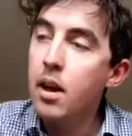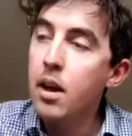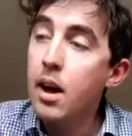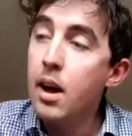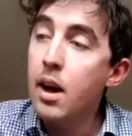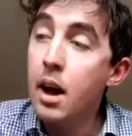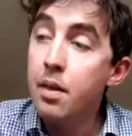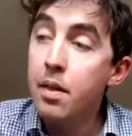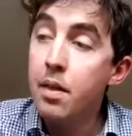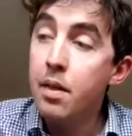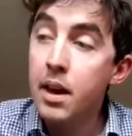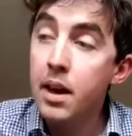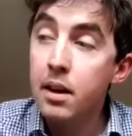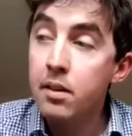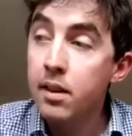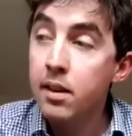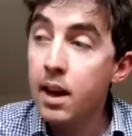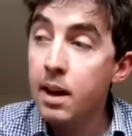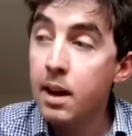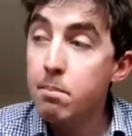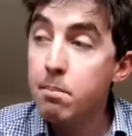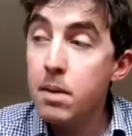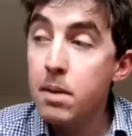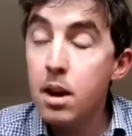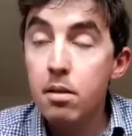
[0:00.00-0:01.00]
I think that
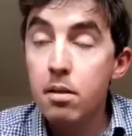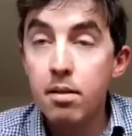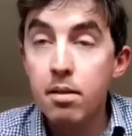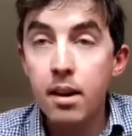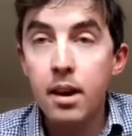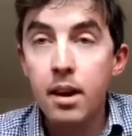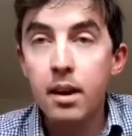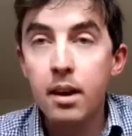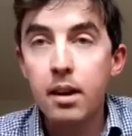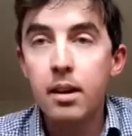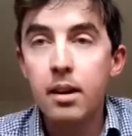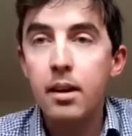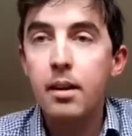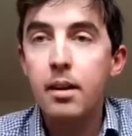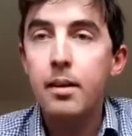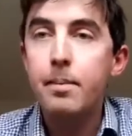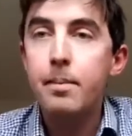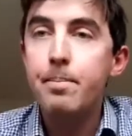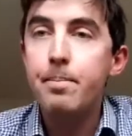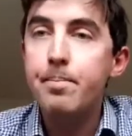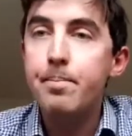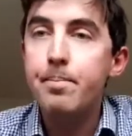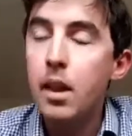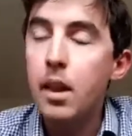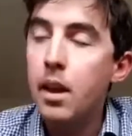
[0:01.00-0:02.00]
in music,
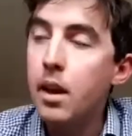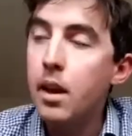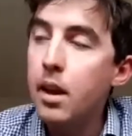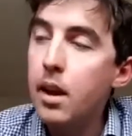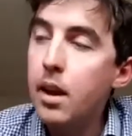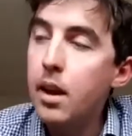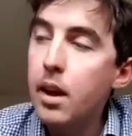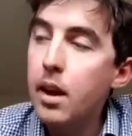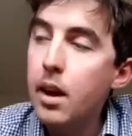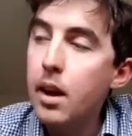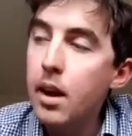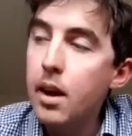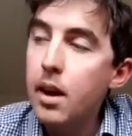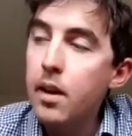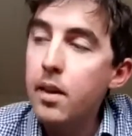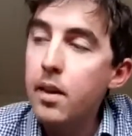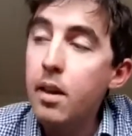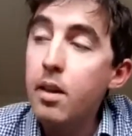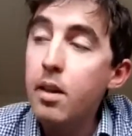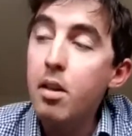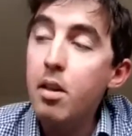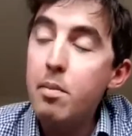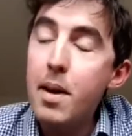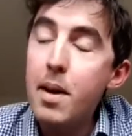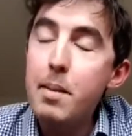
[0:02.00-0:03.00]
this
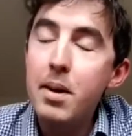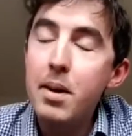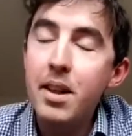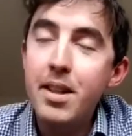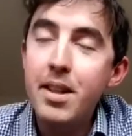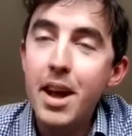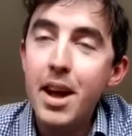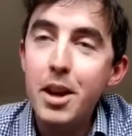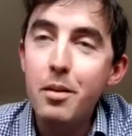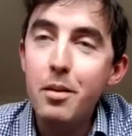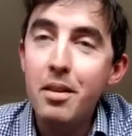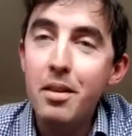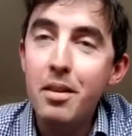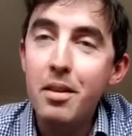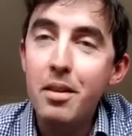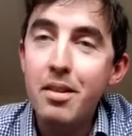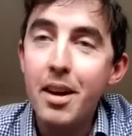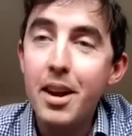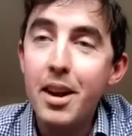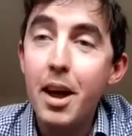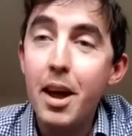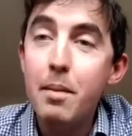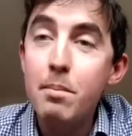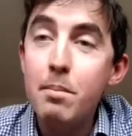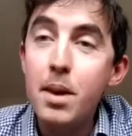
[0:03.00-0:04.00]
is maybe the tenuous
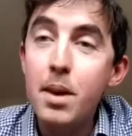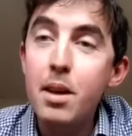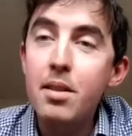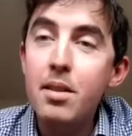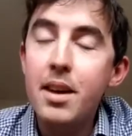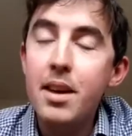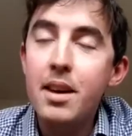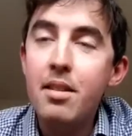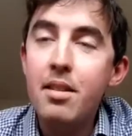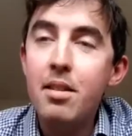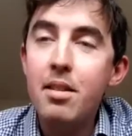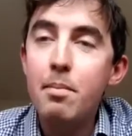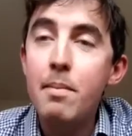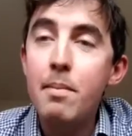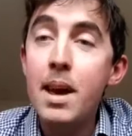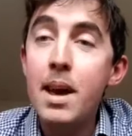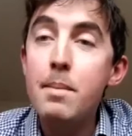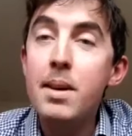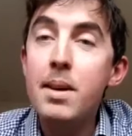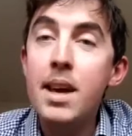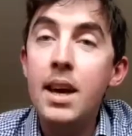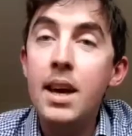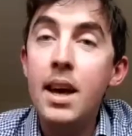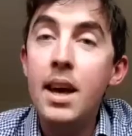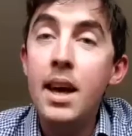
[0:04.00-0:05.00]
side, like music's
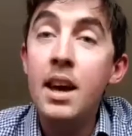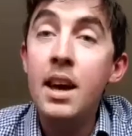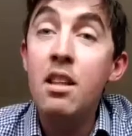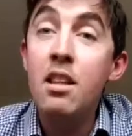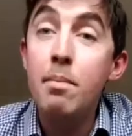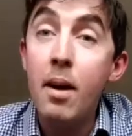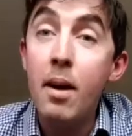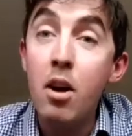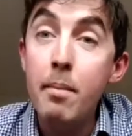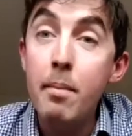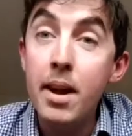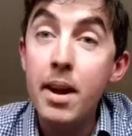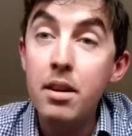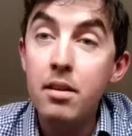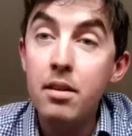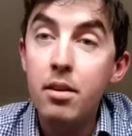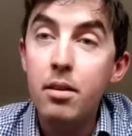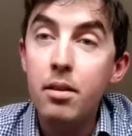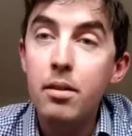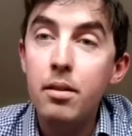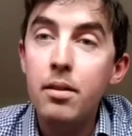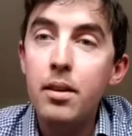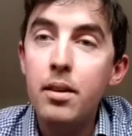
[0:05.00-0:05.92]
maybe experimental.